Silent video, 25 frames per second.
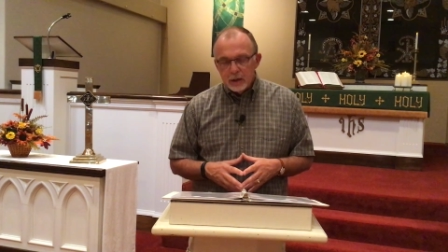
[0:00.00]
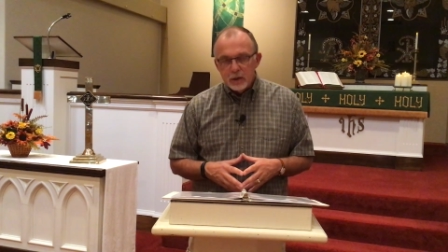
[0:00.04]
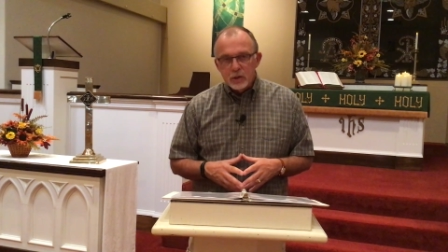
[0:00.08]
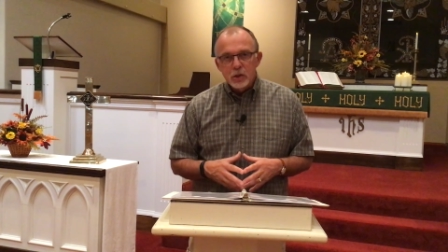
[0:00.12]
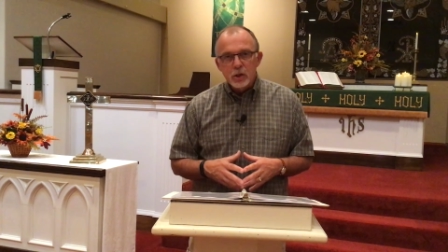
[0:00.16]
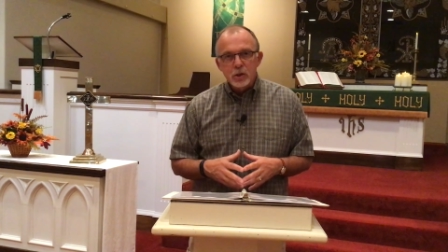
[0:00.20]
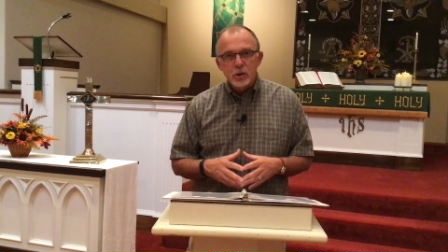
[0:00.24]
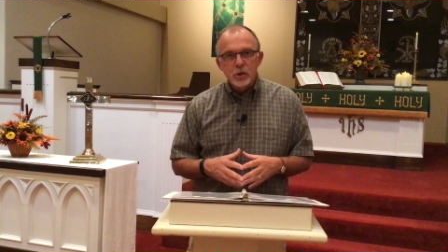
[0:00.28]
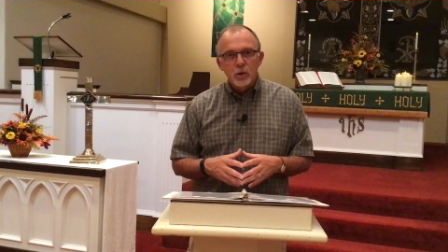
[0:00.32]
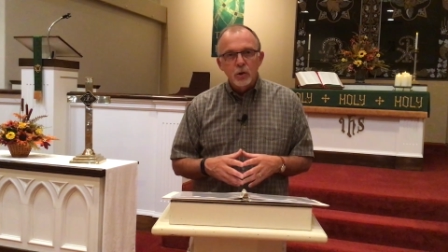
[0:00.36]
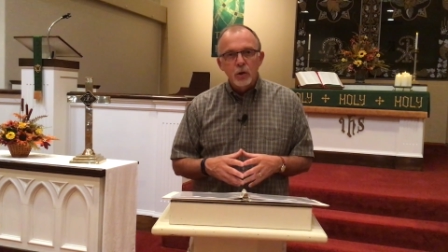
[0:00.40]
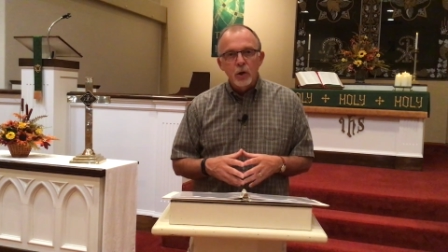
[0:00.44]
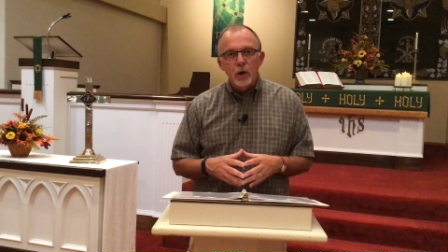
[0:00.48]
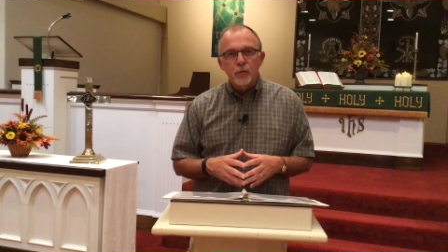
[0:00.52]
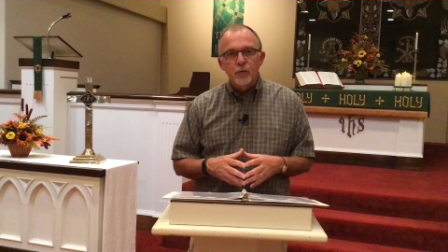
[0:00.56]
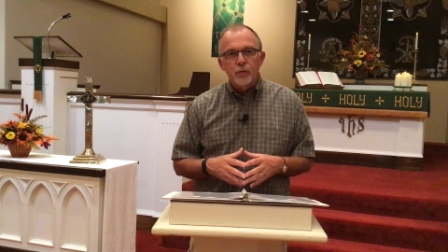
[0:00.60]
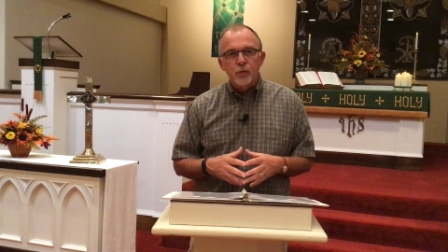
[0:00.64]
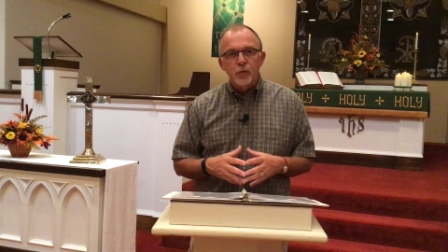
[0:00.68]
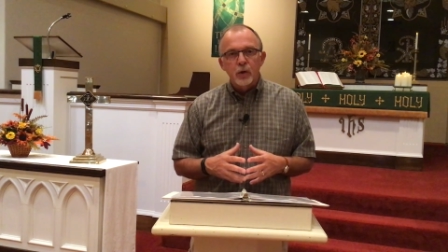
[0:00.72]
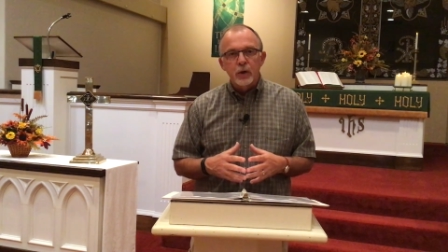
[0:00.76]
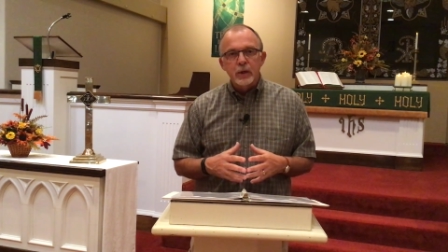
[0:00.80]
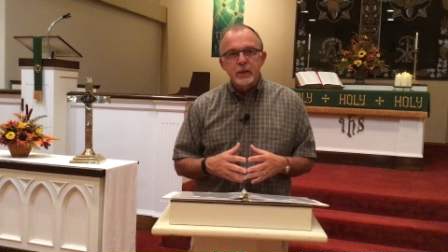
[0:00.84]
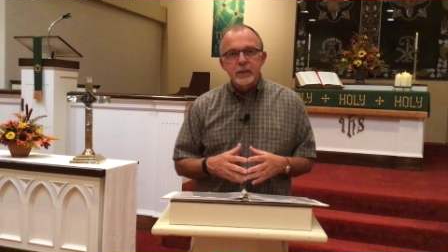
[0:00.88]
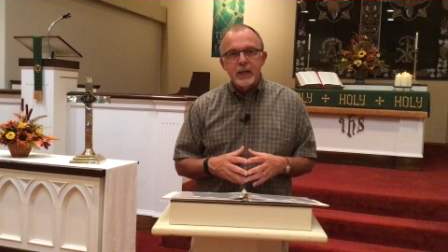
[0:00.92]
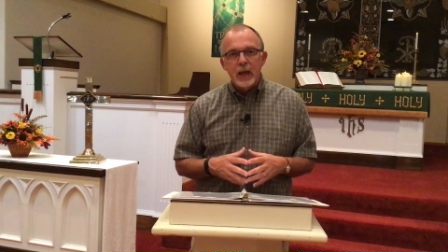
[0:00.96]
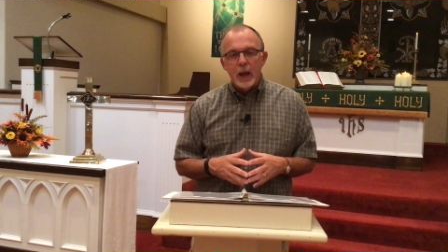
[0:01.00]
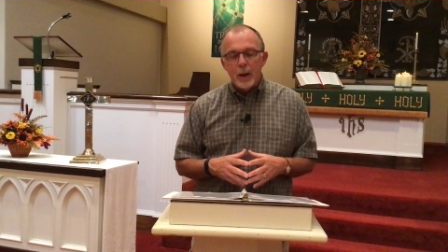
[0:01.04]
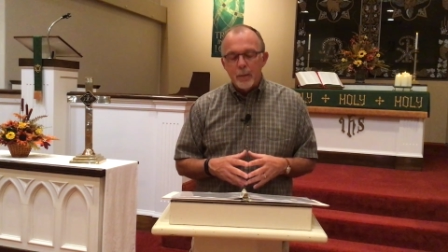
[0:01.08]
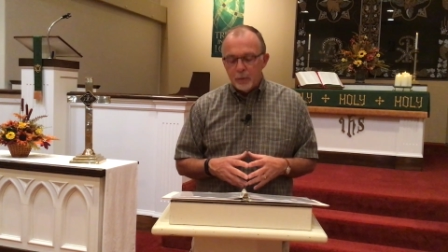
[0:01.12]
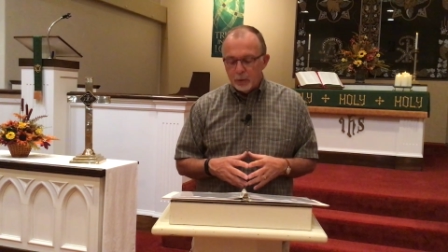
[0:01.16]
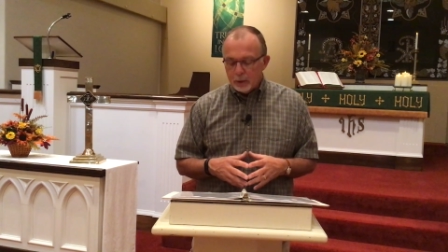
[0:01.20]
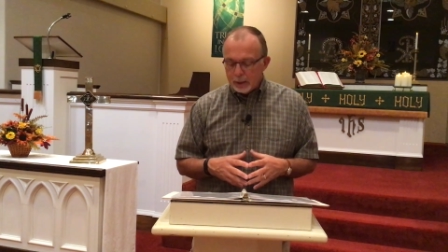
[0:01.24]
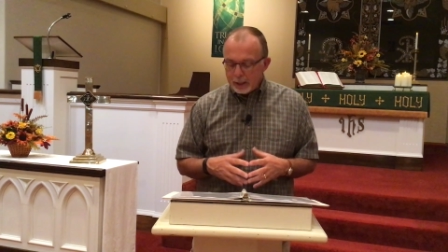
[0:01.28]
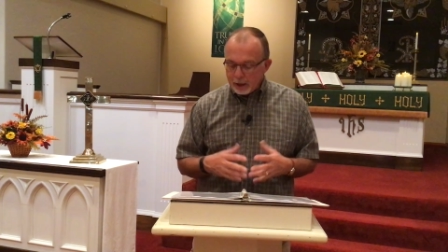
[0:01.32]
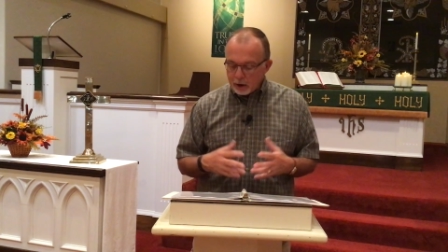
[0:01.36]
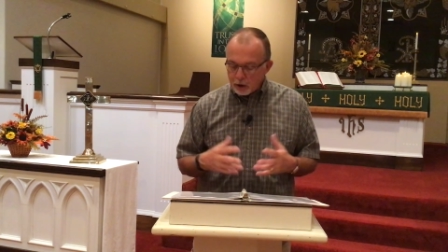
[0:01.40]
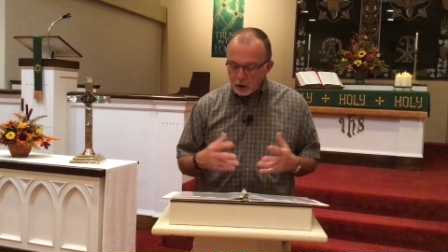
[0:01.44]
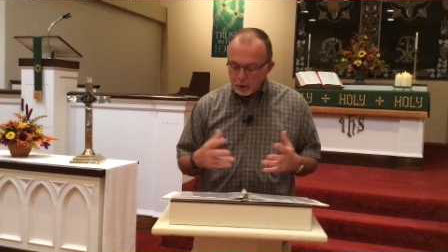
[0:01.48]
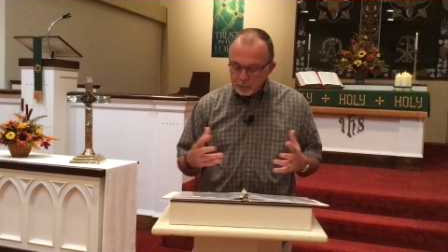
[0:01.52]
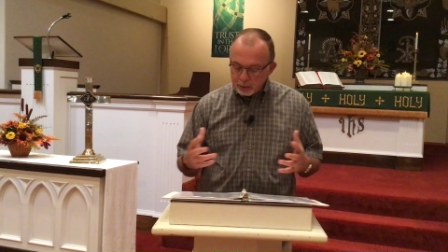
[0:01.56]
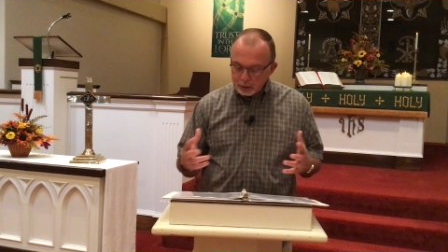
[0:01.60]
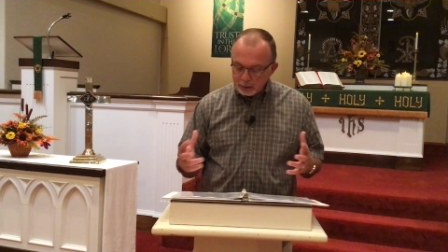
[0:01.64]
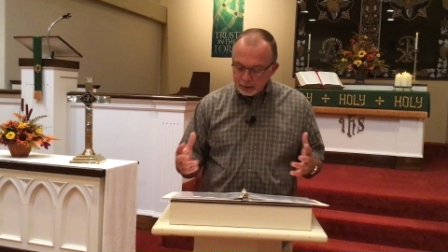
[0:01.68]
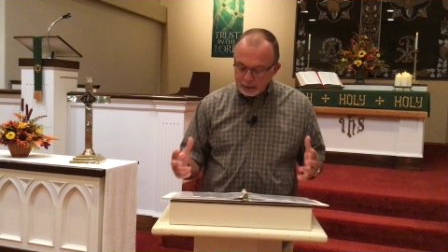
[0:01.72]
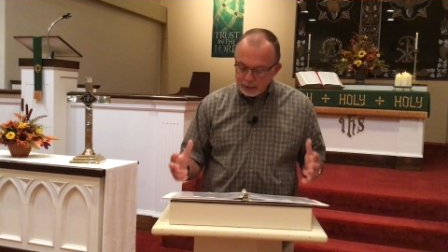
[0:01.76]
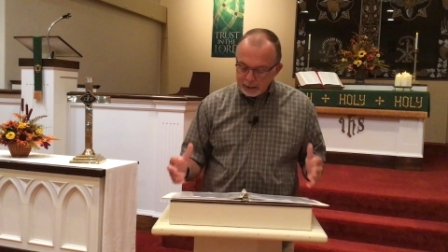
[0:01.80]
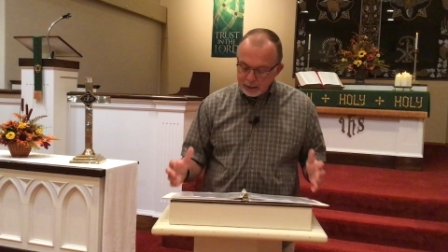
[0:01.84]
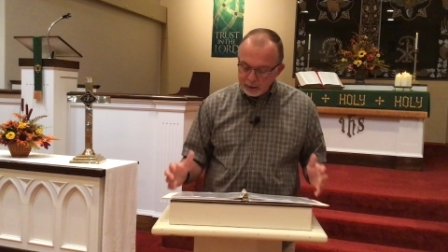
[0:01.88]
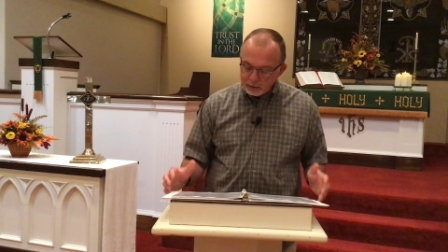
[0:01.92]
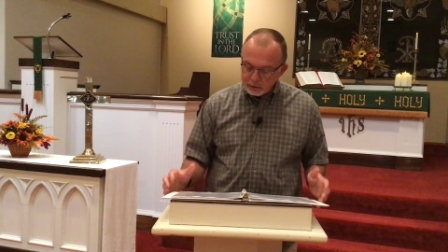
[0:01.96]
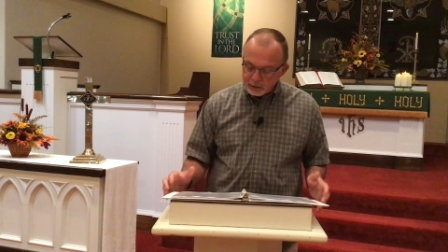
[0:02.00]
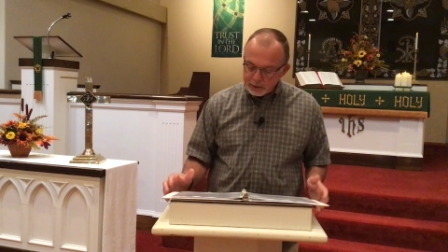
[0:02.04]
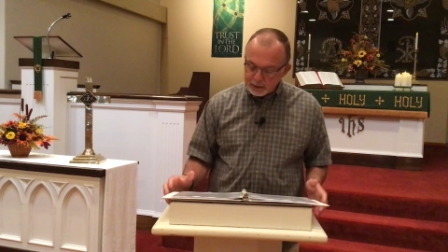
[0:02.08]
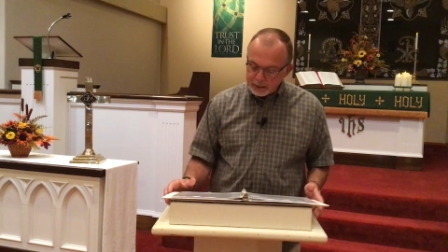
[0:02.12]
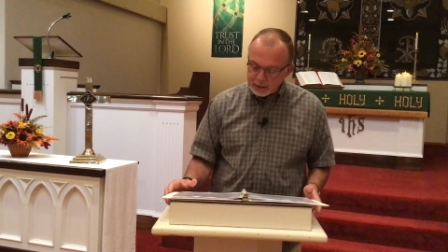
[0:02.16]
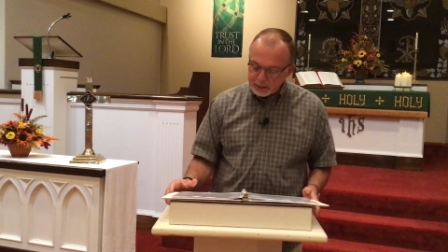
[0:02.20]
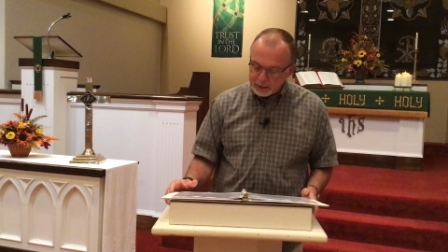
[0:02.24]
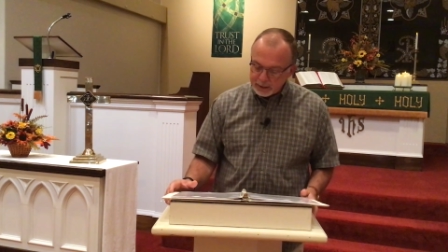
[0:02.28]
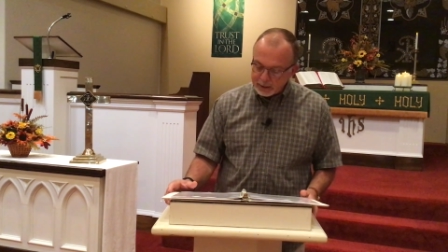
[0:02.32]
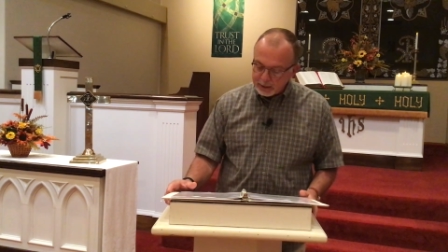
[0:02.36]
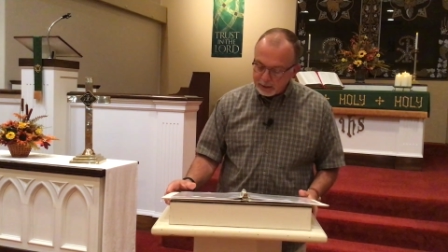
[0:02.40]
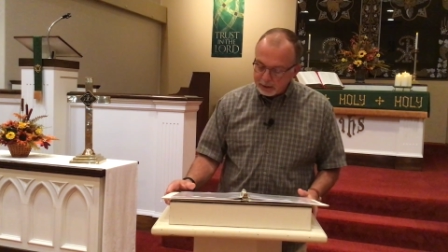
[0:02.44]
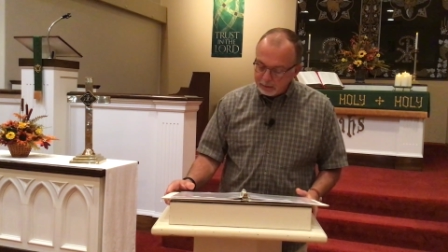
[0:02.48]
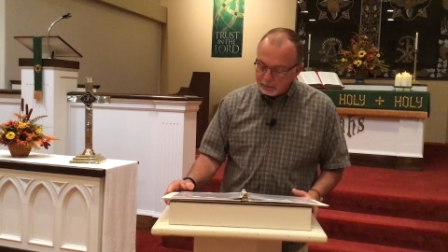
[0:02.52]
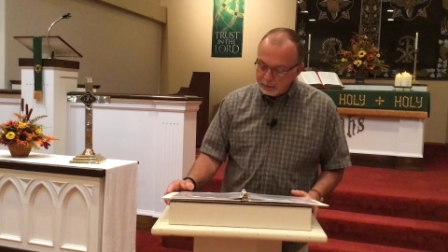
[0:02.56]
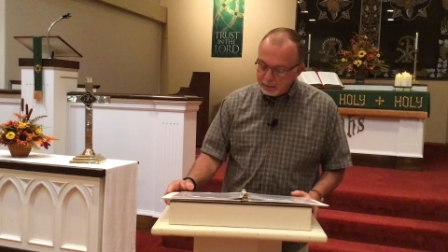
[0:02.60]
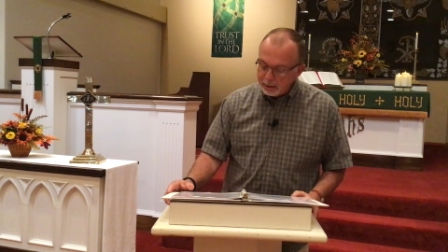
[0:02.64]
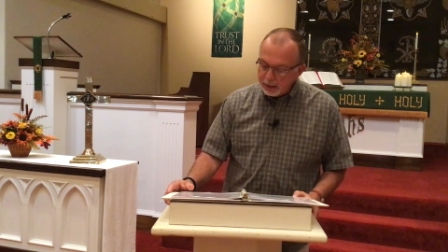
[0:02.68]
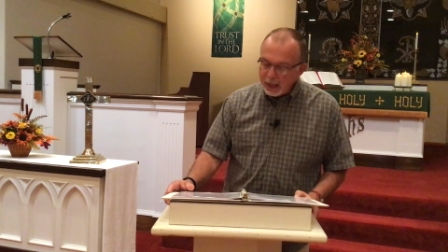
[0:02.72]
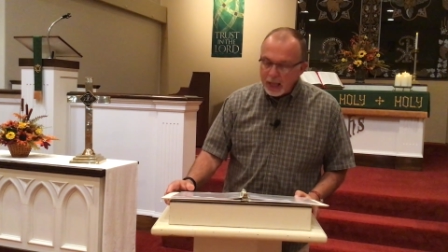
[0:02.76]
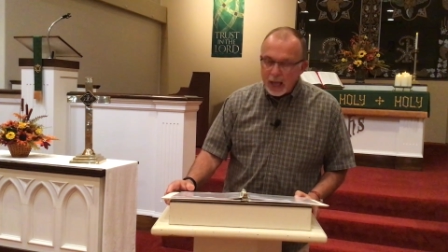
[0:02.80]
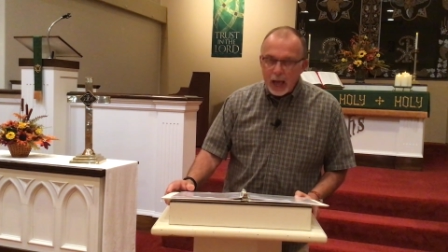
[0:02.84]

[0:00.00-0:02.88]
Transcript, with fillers: Just look, for example, at our political system,